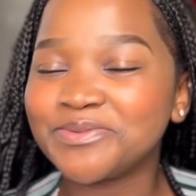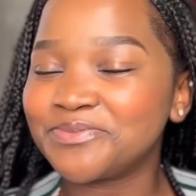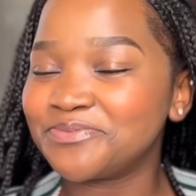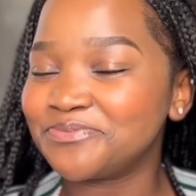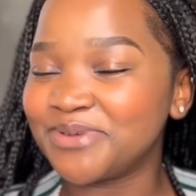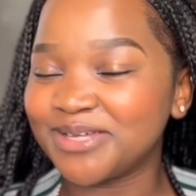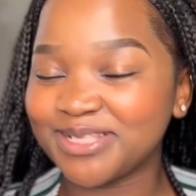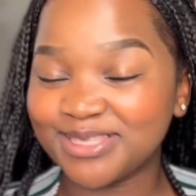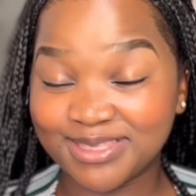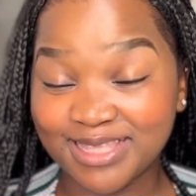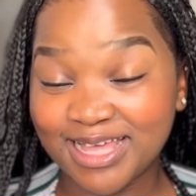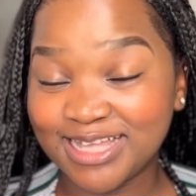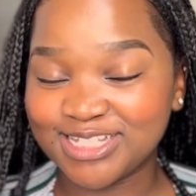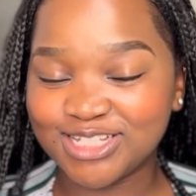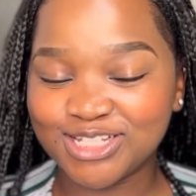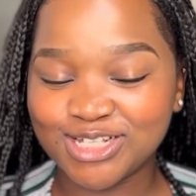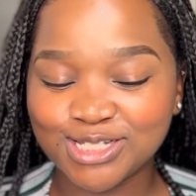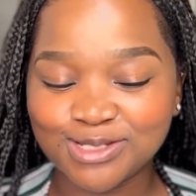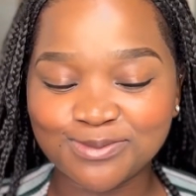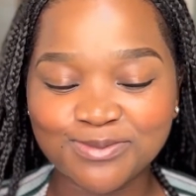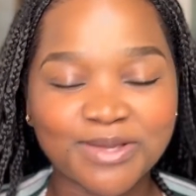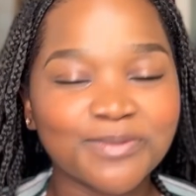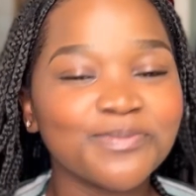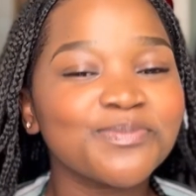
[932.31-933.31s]
But that's
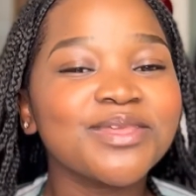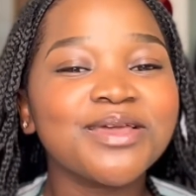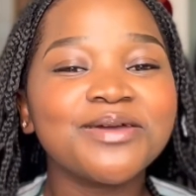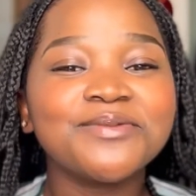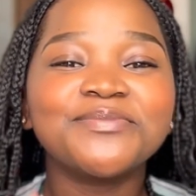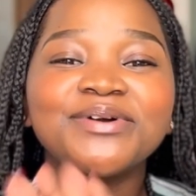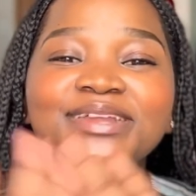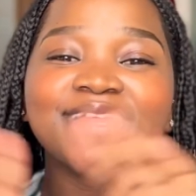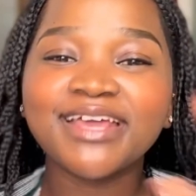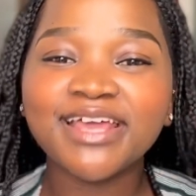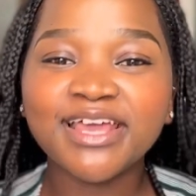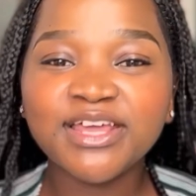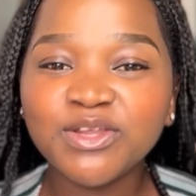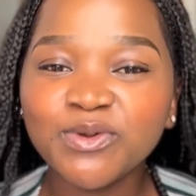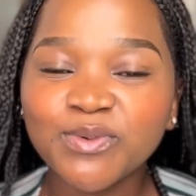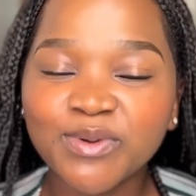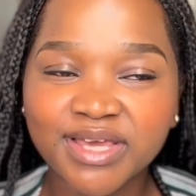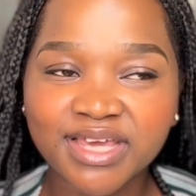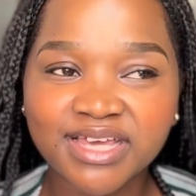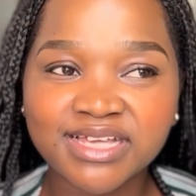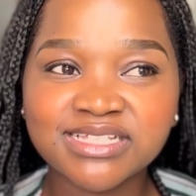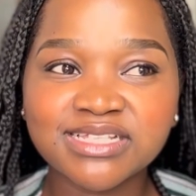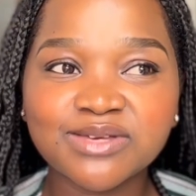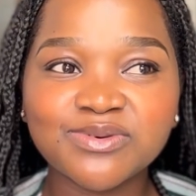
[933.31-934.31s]
just me. But
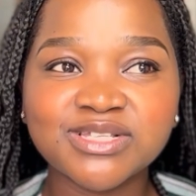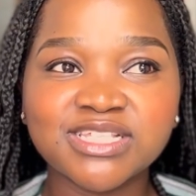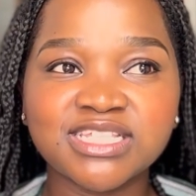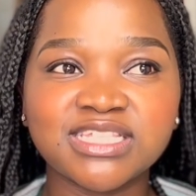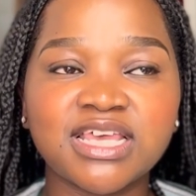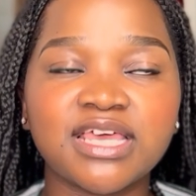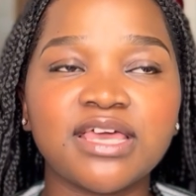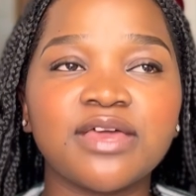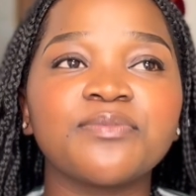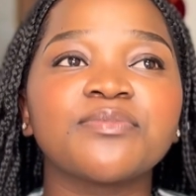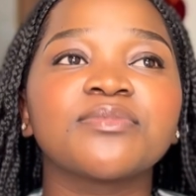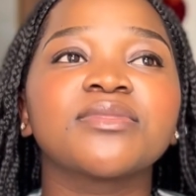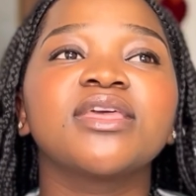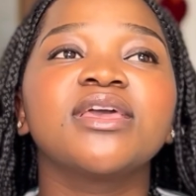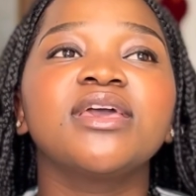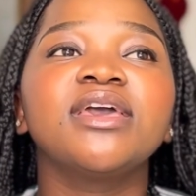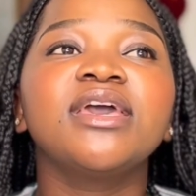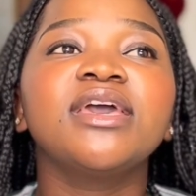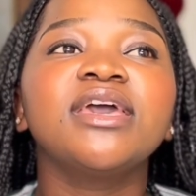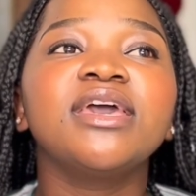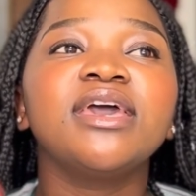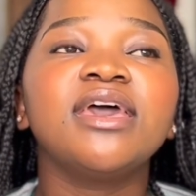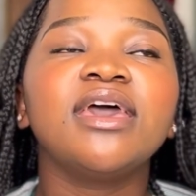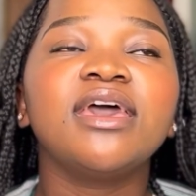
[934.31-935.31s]
anyway, as I was saying,
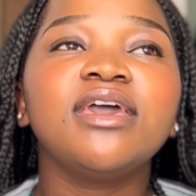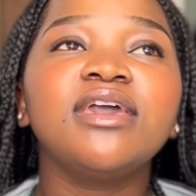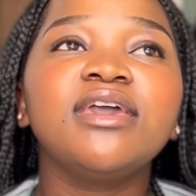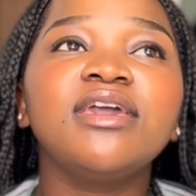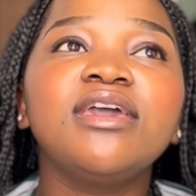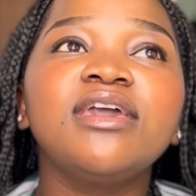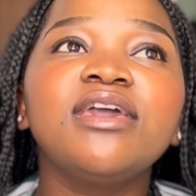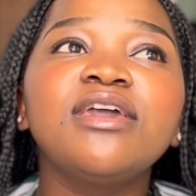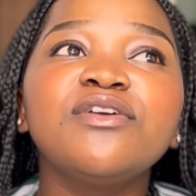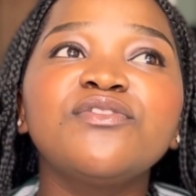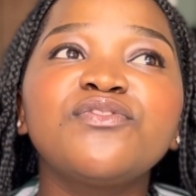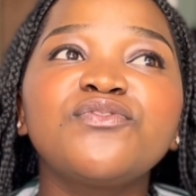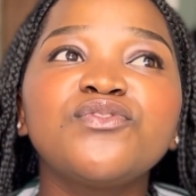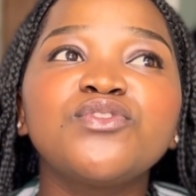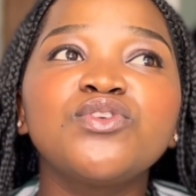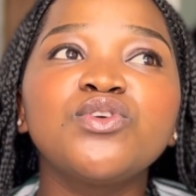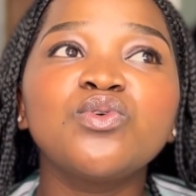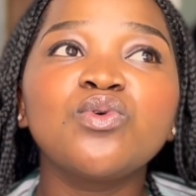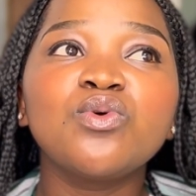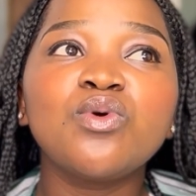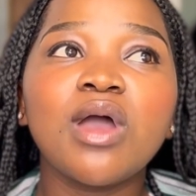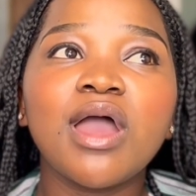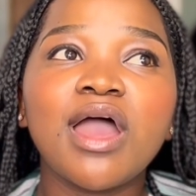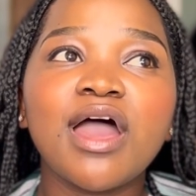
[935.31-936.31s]
if
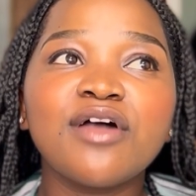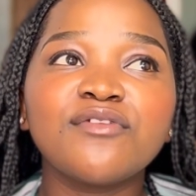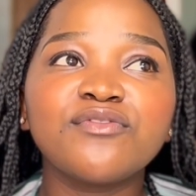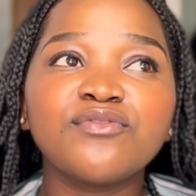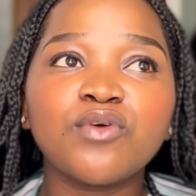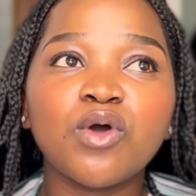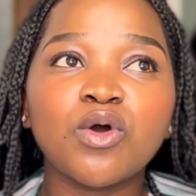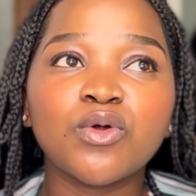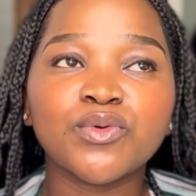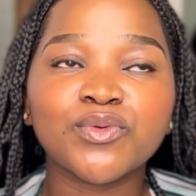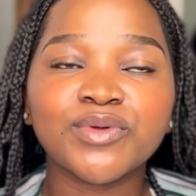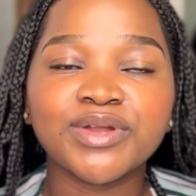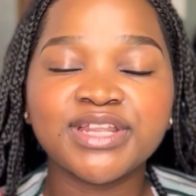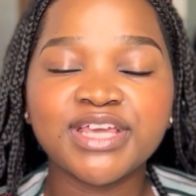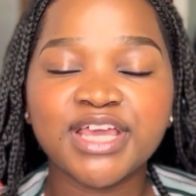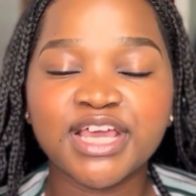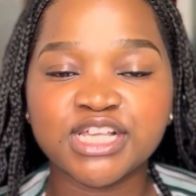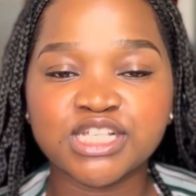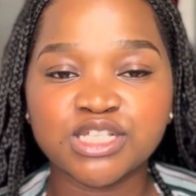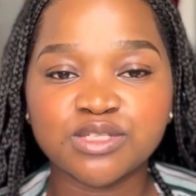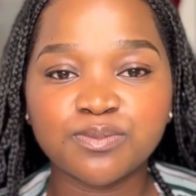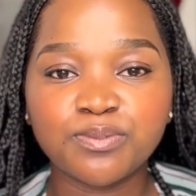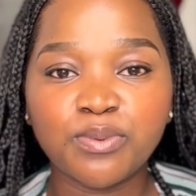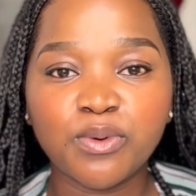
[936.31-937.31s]
you have already
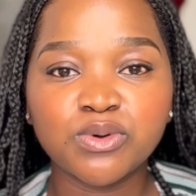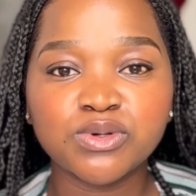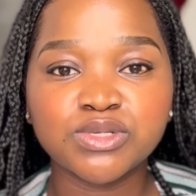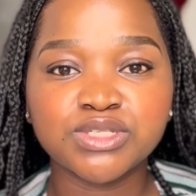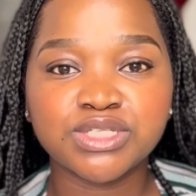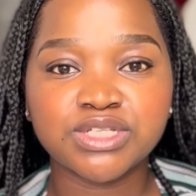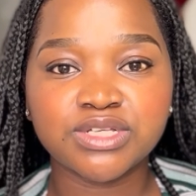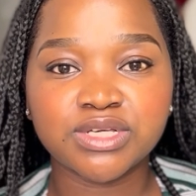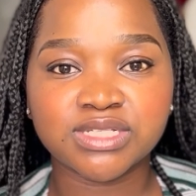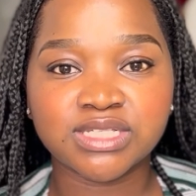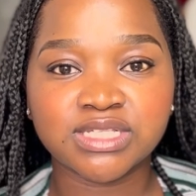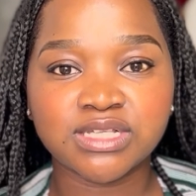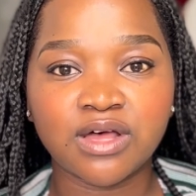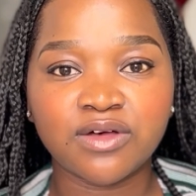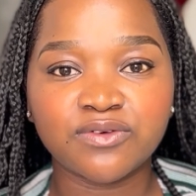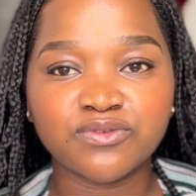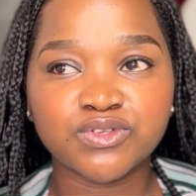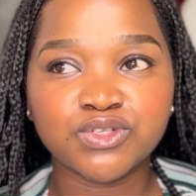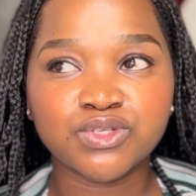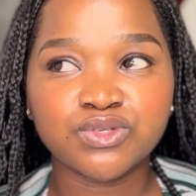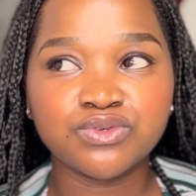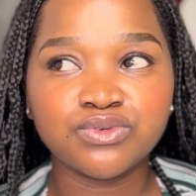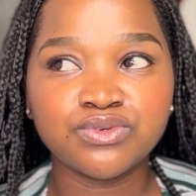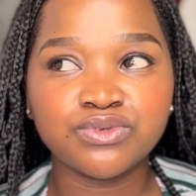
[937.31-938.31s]
exposed yourself
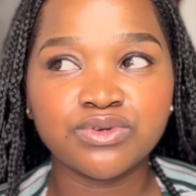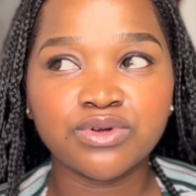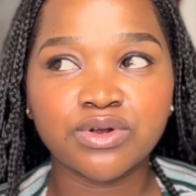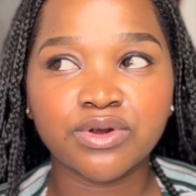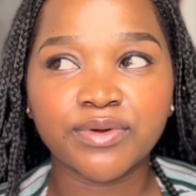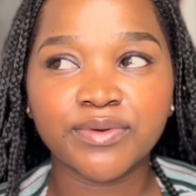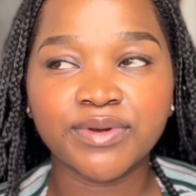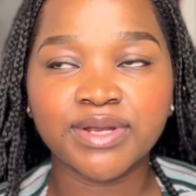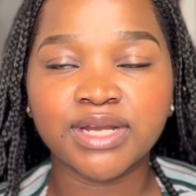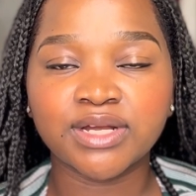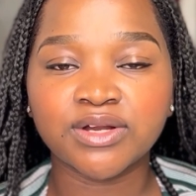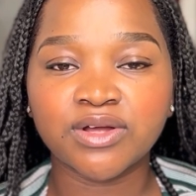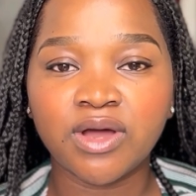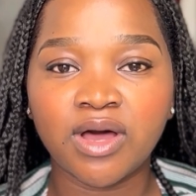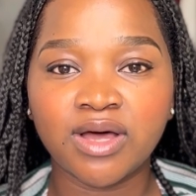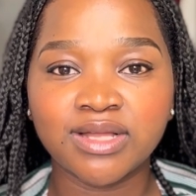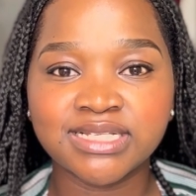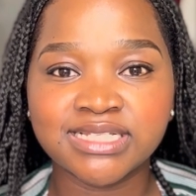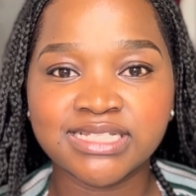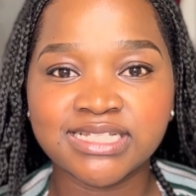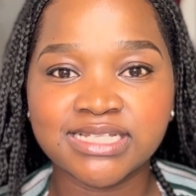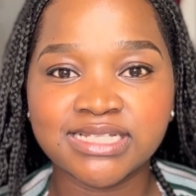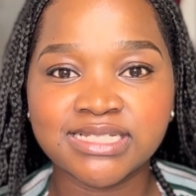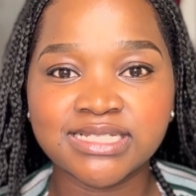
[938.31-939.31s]
to Korean
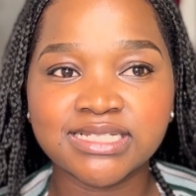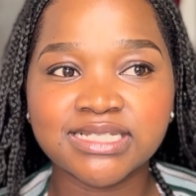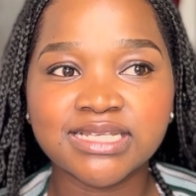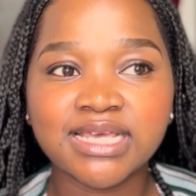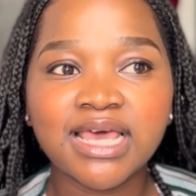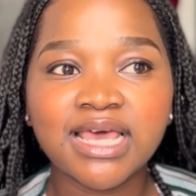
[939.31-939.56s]
content,